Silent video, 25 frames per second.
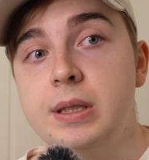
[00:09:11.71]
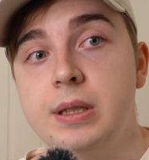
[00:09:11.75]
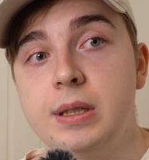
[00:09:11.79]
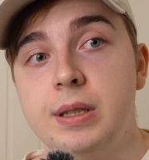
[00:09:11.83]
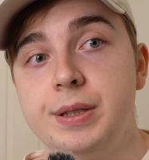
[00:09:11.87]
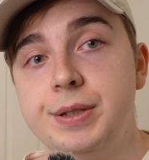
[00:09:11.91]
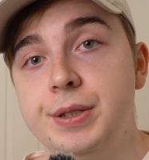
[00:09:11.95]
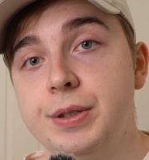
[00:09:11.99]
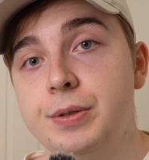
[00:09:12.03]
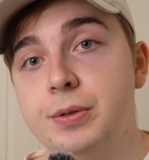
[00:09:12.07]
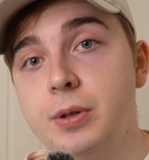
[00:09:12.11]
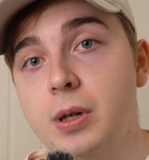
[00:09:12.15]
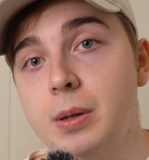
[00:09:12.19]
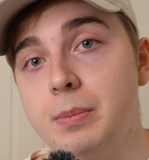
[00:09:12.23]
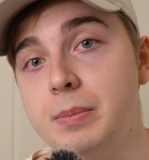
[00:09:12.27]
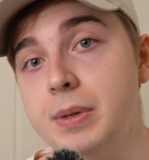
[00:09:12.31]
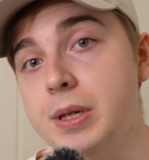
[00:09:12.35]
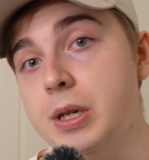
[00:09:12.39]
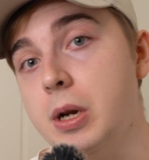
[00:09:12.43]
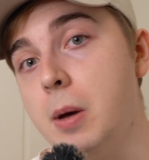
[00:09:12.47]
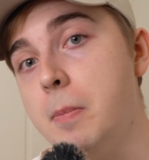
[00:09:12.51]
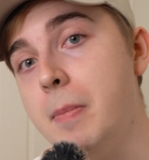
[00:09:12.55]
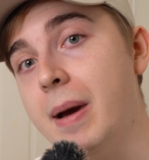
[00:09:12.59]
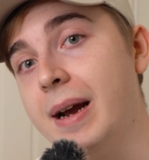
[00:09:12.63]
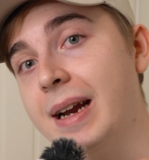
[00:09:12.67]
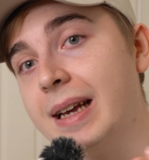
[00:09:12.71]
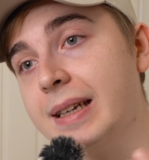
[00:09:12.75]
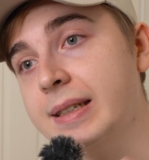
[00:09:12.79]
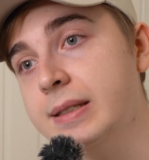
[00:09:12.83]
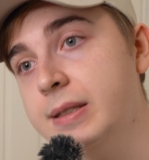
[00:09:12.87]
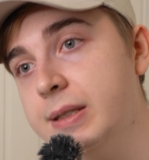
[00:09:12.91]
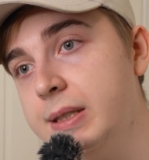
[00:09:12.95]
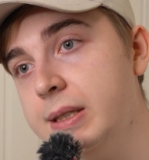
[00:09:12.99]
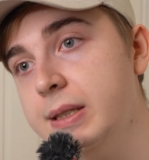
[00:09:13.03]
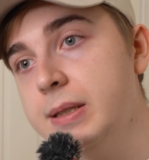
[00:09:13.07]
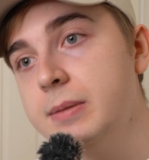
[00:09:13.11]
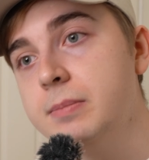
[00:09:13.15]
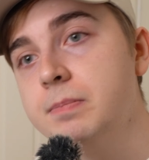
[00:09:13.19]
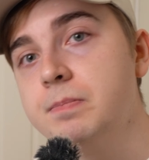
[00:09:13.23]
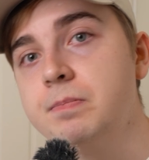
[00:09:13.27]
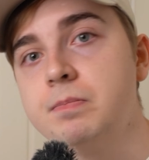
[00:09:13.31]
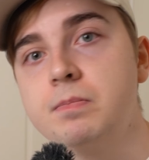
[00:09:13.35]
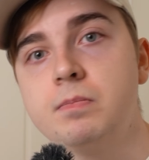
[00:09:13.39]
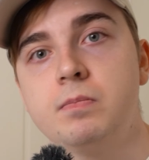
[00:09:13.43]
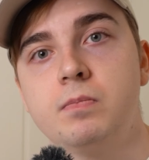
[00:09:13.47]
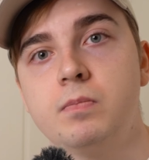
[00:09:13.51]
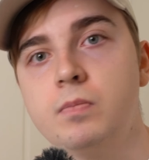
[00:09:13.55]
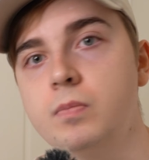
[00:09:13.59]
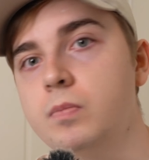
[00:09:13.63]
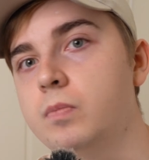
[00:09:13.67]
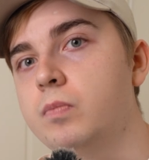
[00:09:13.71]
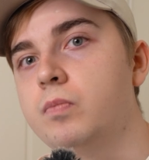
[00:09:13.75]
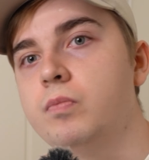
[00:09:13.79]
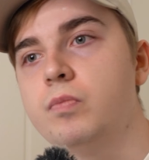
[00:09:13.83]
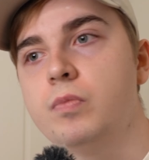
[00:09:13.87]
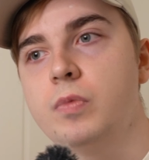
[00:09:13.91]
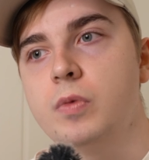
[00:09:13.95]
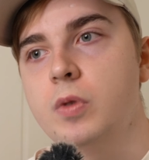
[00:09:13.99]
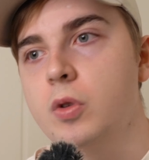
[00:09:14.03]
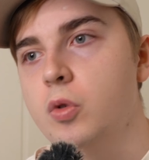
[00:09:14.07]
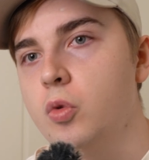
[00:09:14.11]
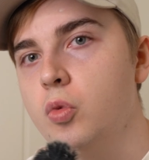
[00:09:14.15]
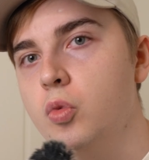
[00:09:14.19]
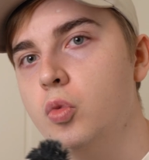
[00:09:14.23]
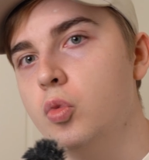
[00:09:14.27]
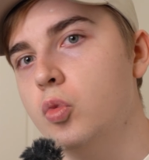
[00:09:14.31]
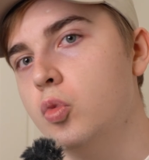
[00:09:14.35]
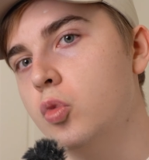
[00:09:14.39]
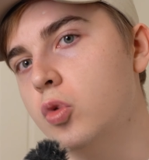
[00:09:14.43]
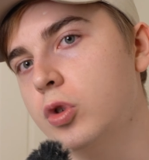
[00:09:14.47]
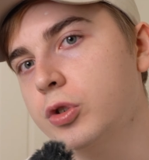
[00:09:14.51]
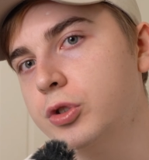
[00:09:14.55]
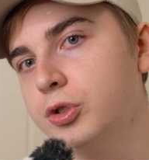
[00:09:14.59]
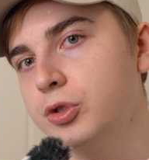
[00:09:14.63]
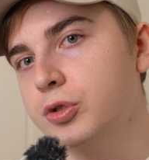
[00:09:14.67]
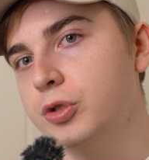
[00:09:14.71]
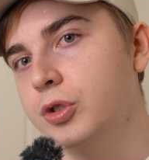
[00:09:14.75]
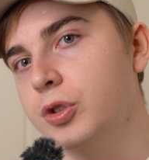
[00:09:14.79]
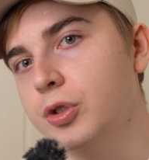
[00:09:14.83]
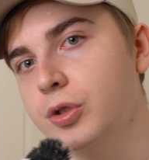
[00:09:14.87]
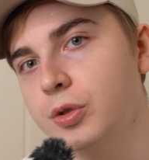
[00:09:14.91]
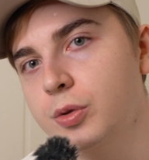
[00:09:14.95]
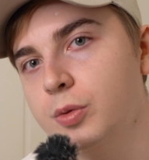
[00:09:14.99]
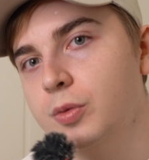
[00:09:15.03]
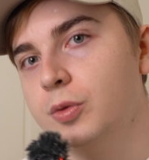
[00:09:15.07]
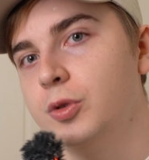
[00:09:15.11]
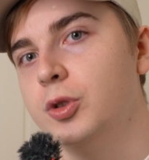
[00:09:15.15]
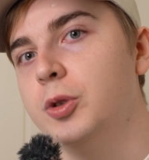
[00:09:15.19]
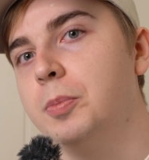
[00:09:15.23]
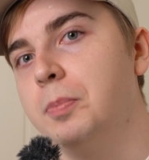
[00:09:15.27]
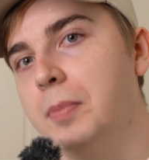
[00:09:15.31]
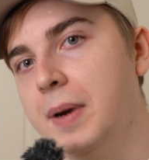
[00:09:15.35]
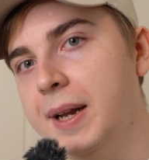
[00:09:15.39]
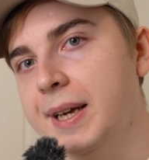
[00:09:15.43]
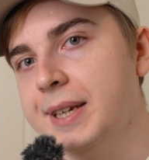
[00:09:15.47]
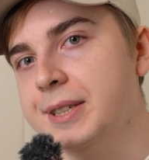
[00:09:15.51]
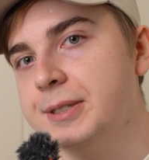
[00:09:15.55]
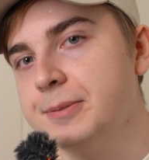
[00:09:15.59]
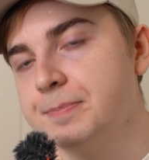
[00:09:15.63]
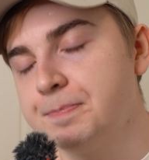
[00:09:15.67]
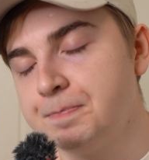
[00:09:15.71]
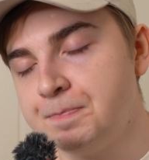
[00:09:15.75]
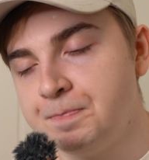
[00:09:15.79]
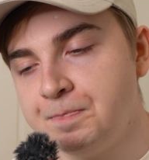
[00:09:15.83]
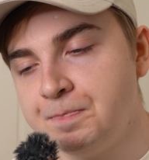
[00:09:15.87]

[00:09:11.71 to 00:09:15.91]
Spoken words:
Is it gonna be in a magazine? What's the place?